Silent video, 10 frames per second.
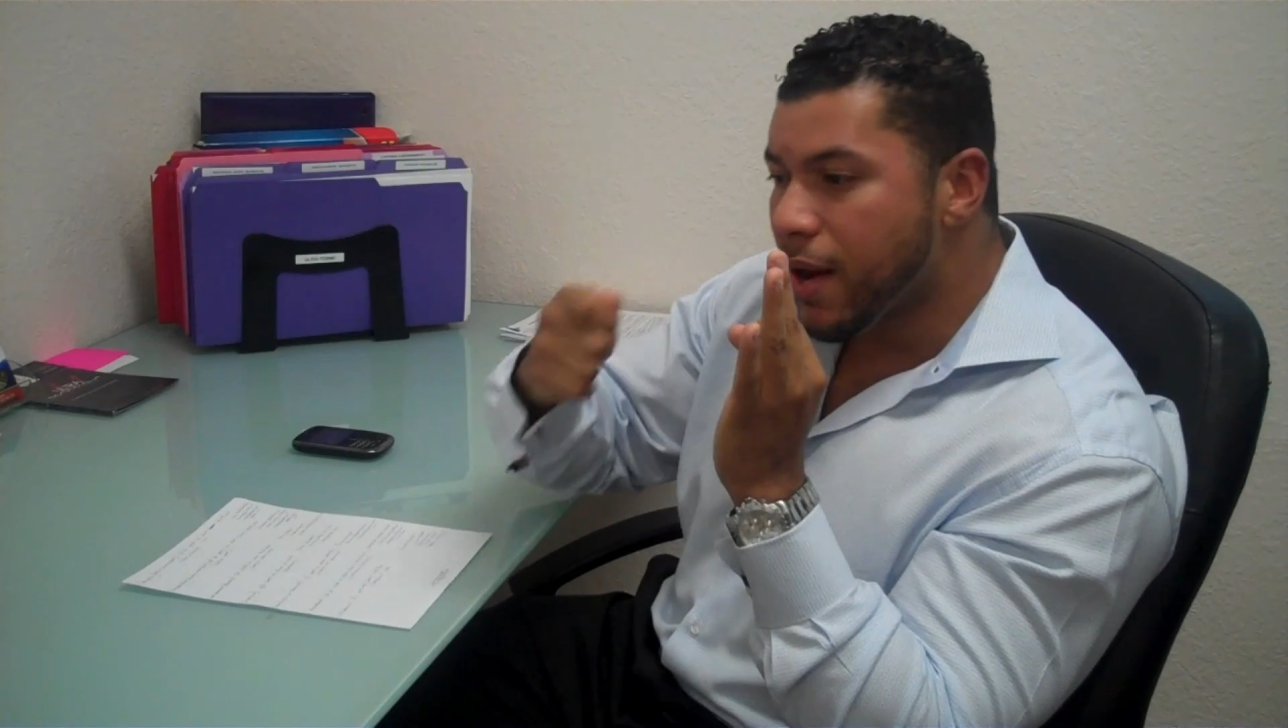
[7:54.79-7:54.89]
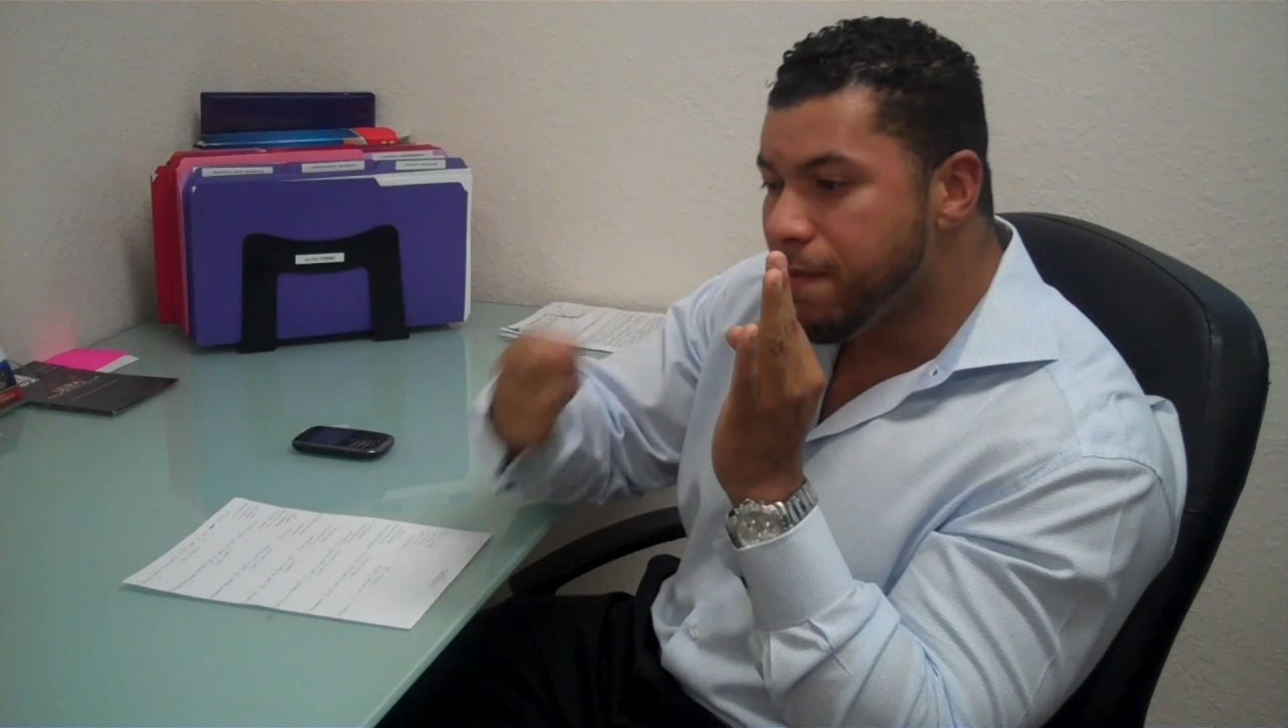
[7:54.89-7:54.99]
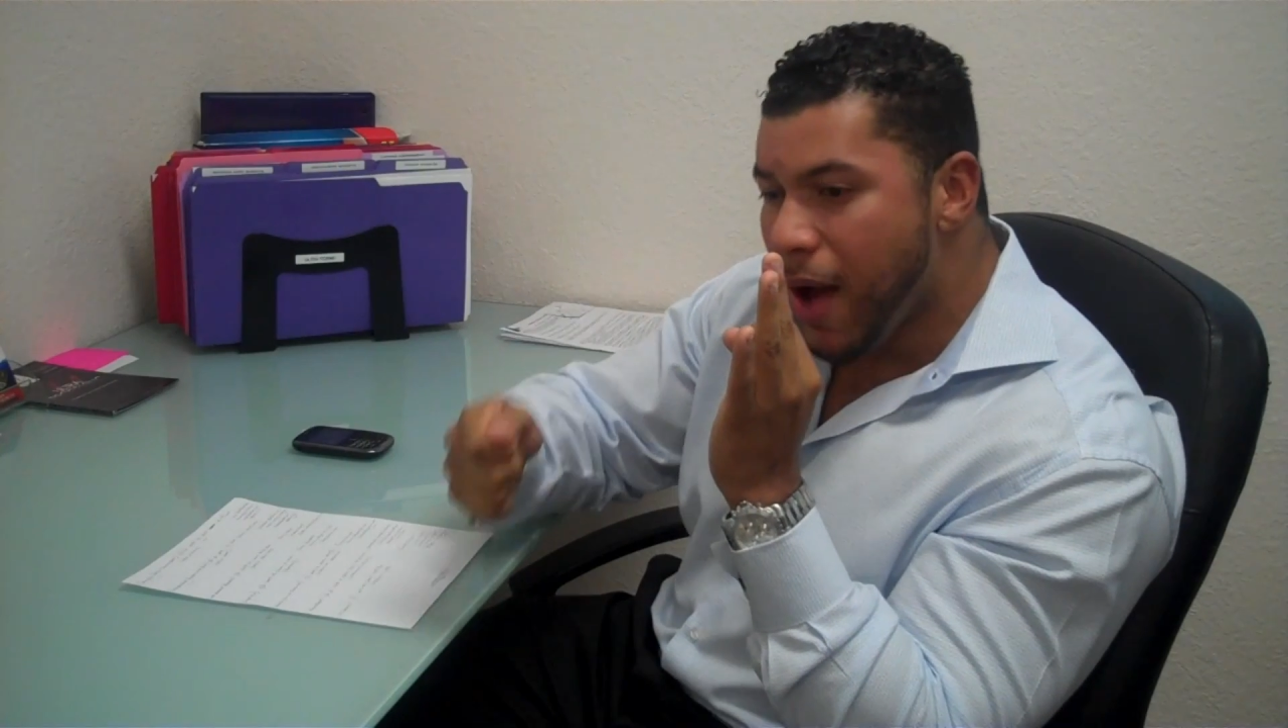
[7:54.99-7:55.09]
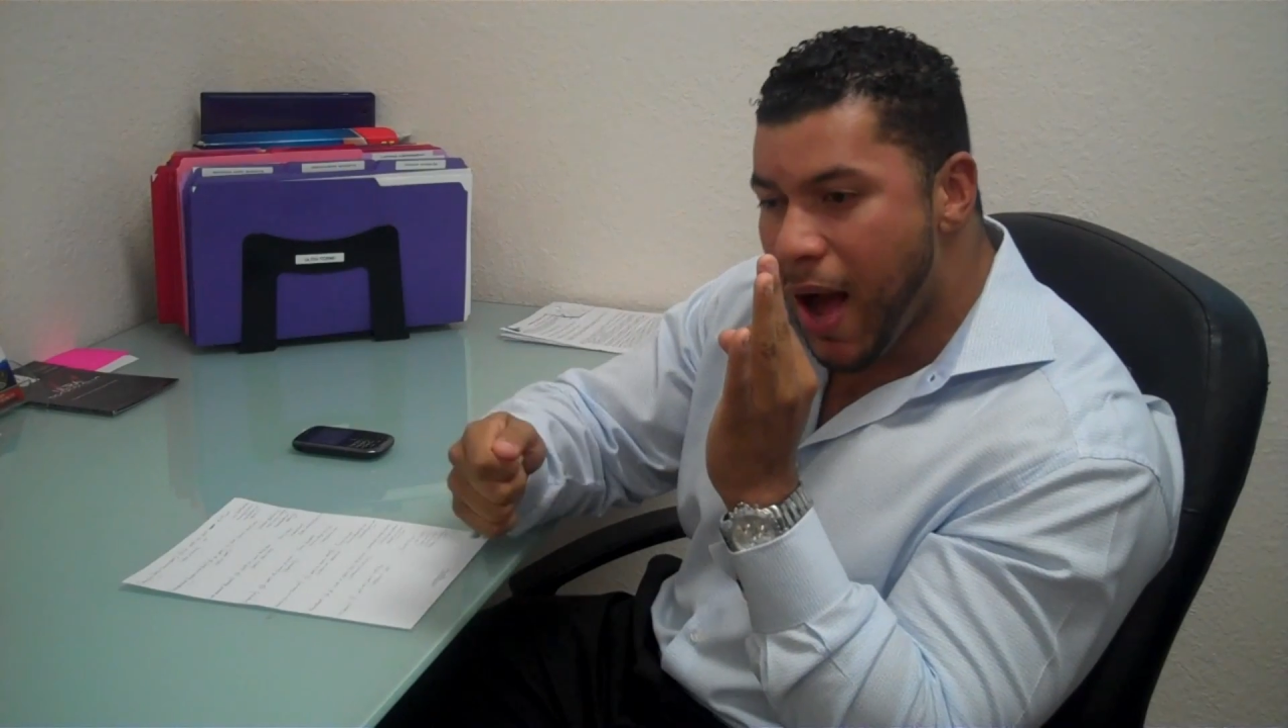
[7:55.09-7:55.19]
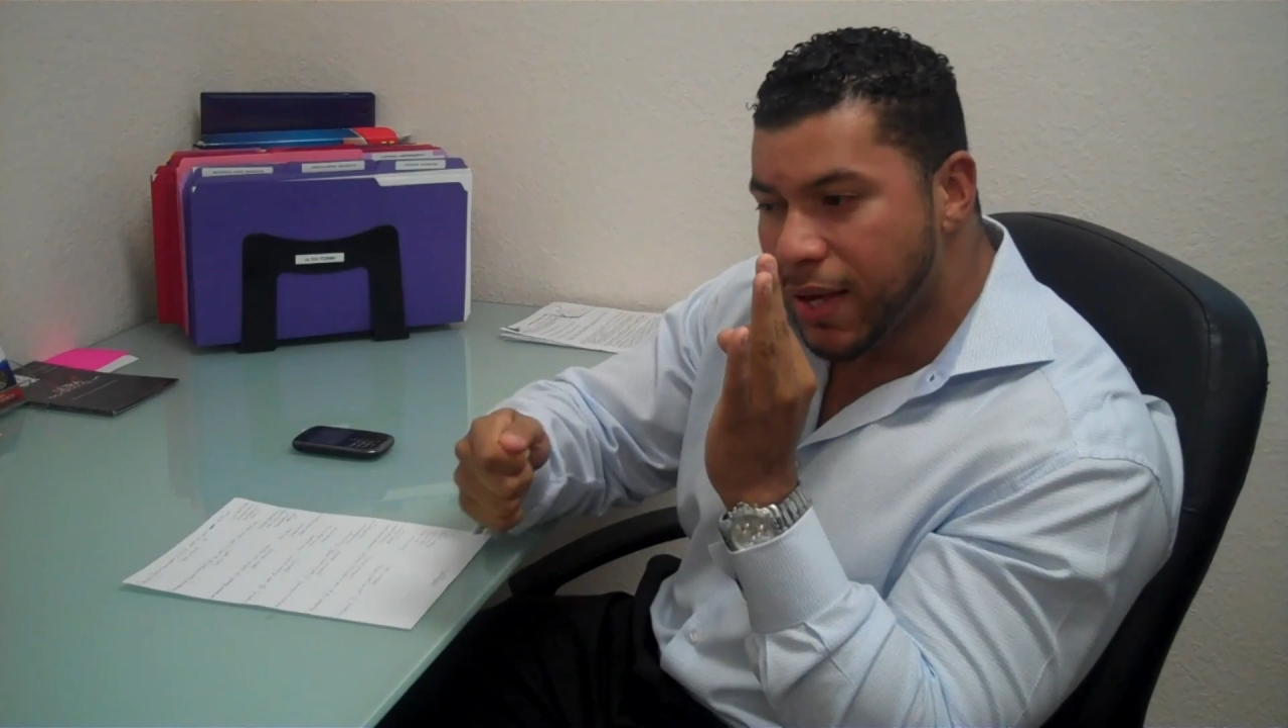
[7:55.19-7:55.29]
out
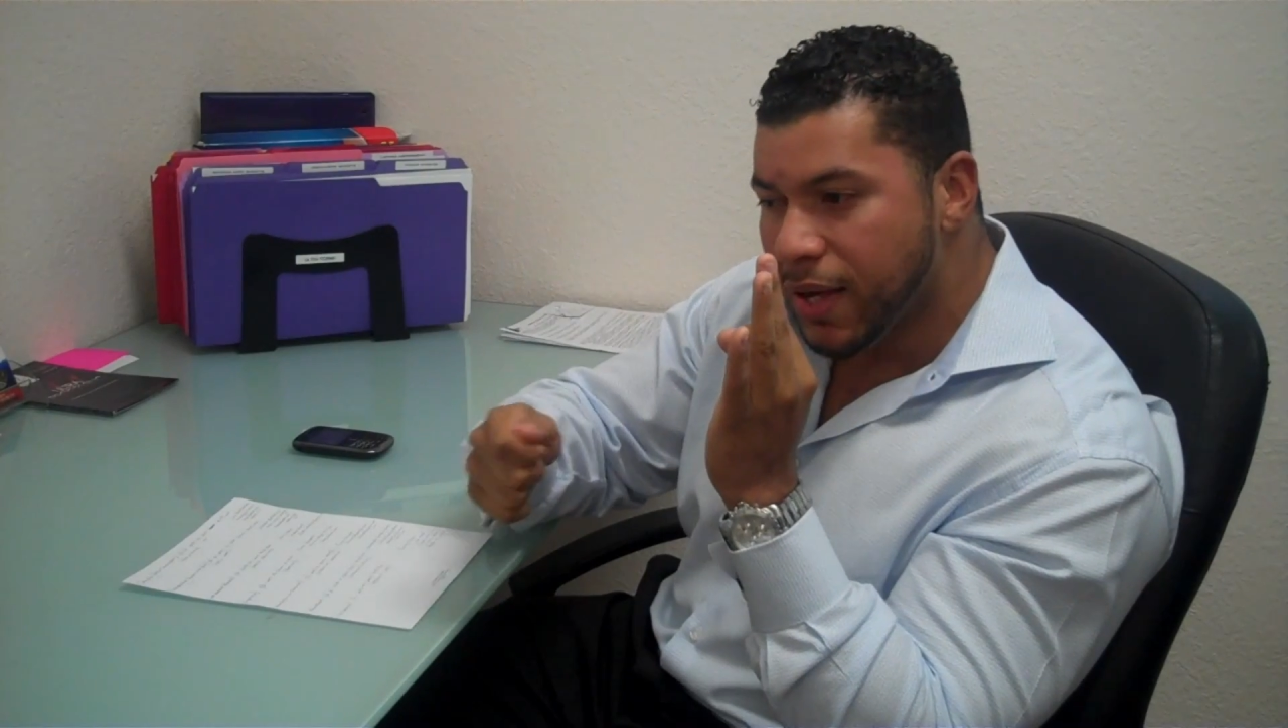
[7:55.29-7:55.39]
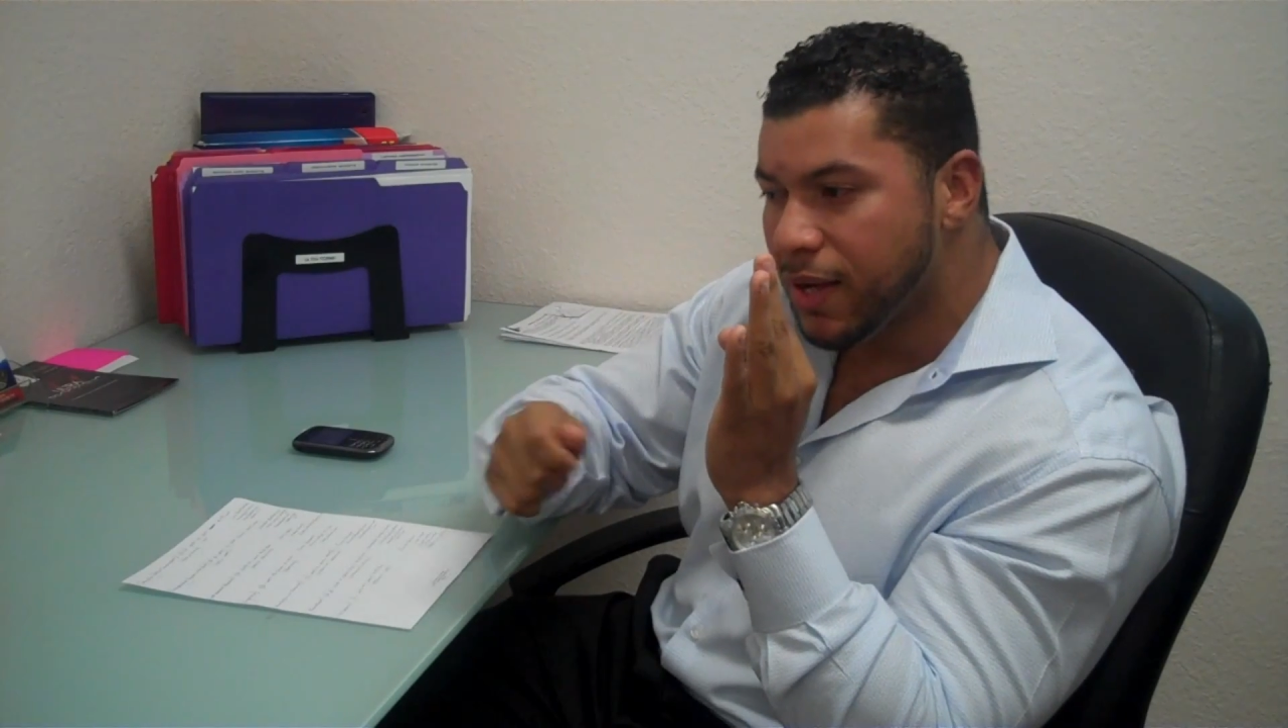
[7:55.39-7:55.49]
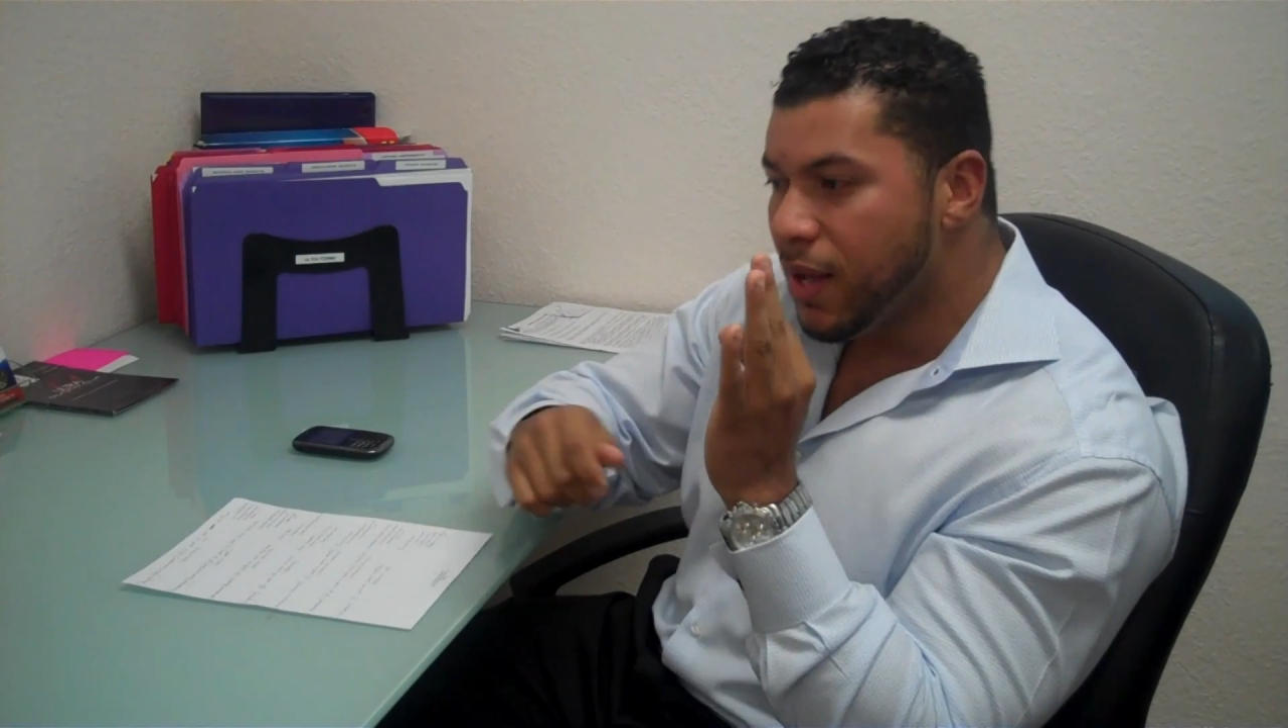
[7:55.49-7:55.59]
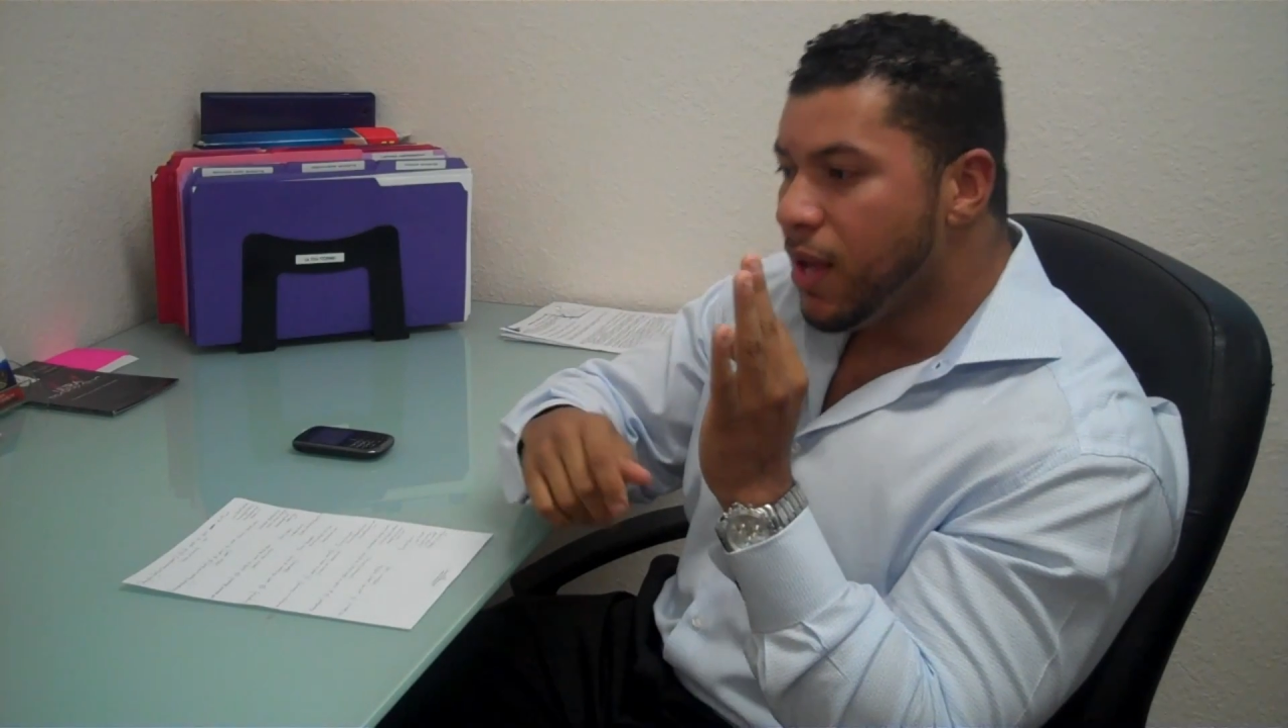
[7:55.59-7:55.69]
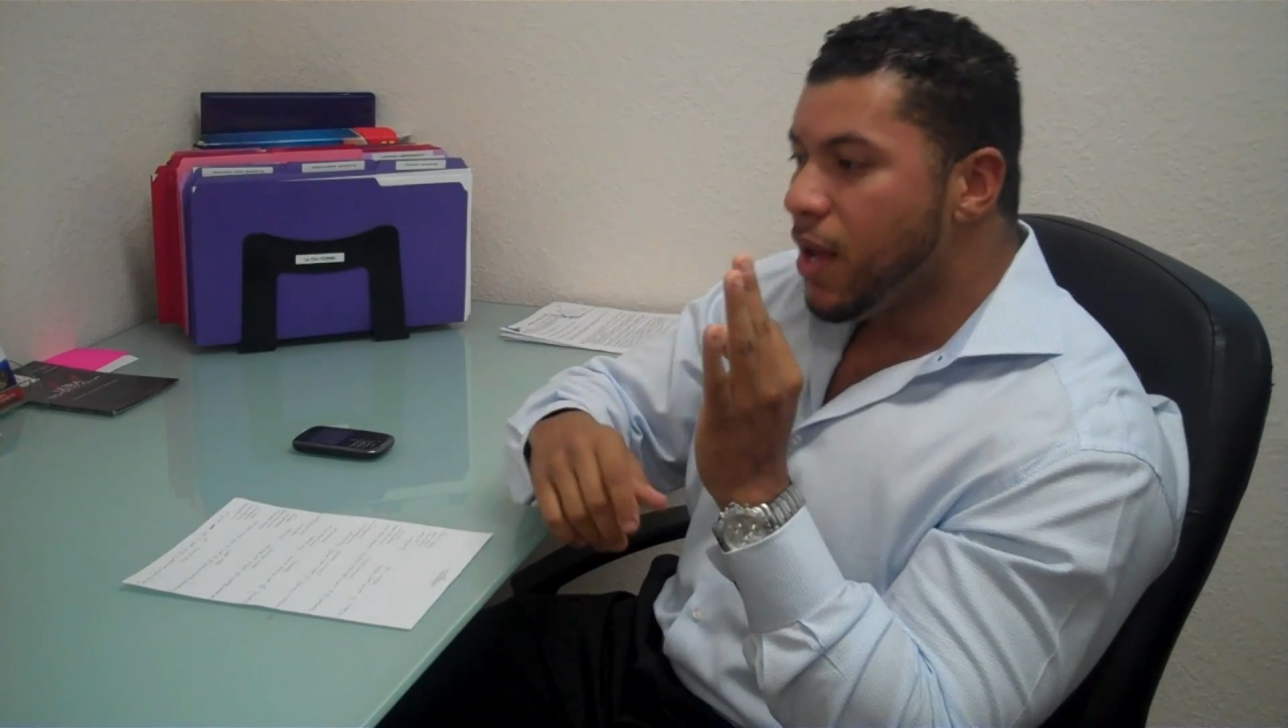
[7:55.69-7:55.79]
of pocket.